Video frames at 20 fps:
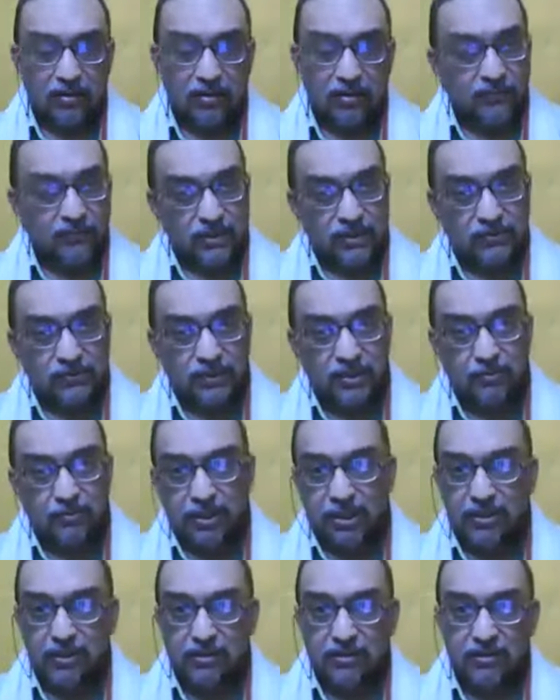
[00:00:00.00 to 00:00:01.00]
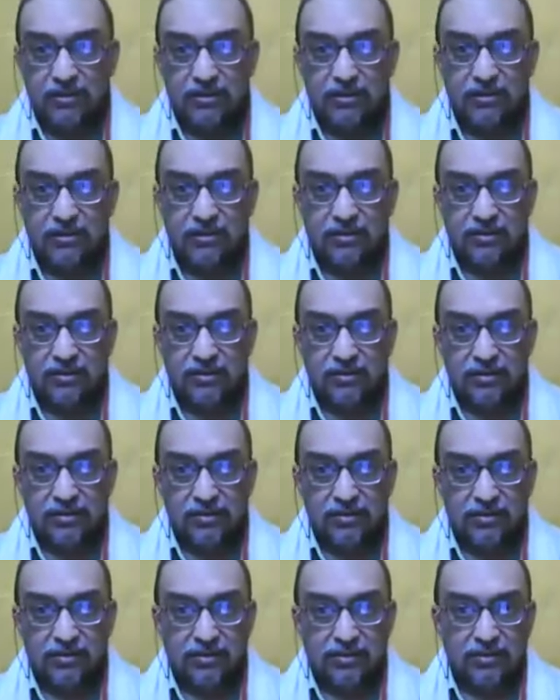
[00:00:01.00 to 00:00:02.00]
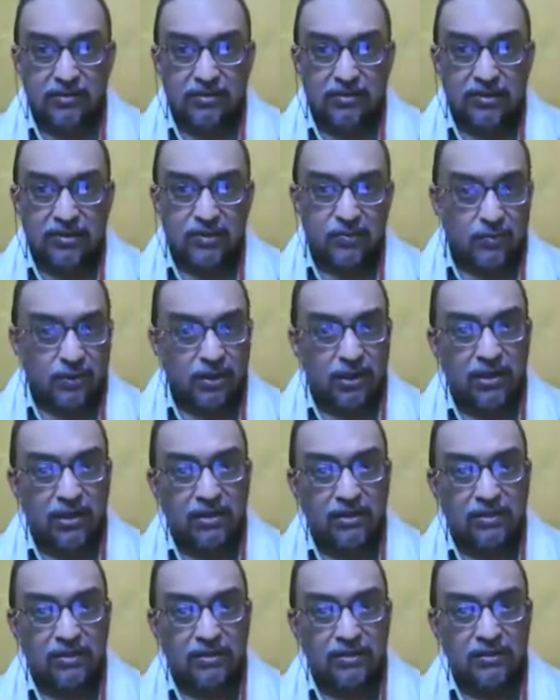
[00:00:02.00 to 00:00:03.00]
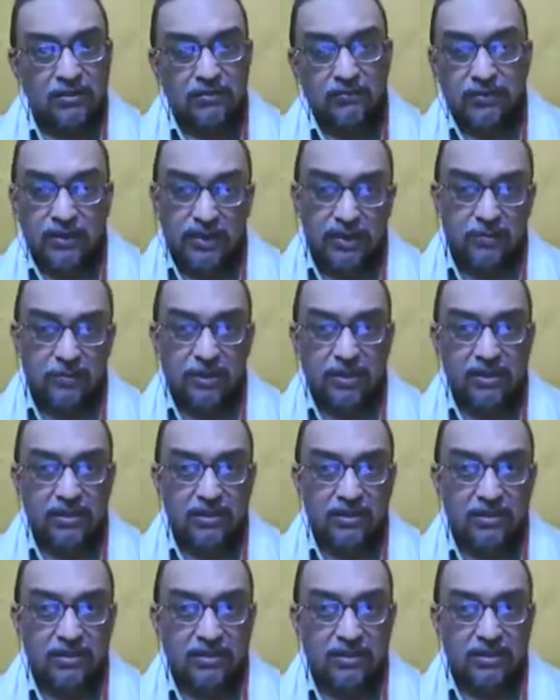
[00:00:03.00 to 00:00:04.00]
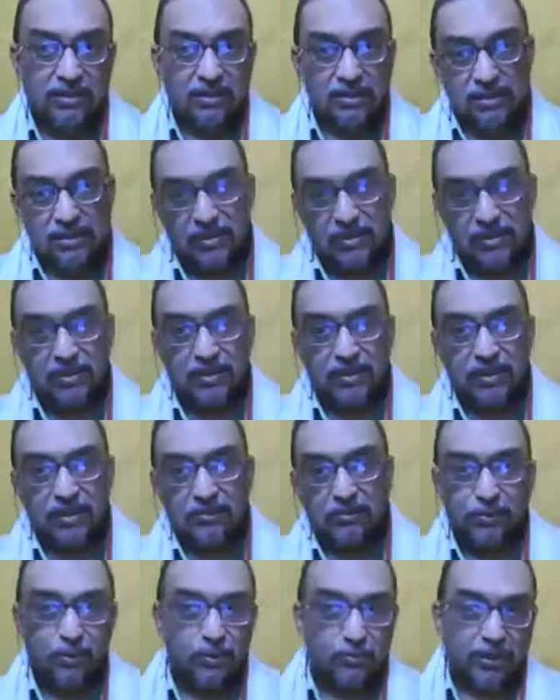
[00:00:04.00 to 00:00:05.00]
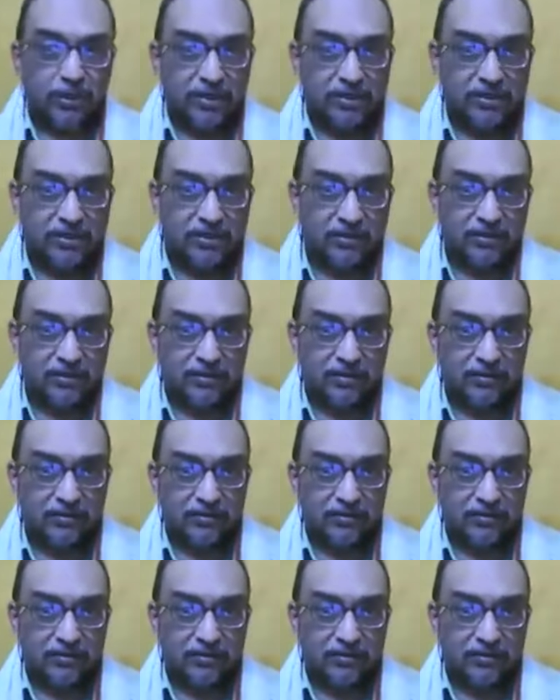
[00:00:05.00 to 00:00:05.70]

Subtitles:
The first one being small, visible, consistent improvements,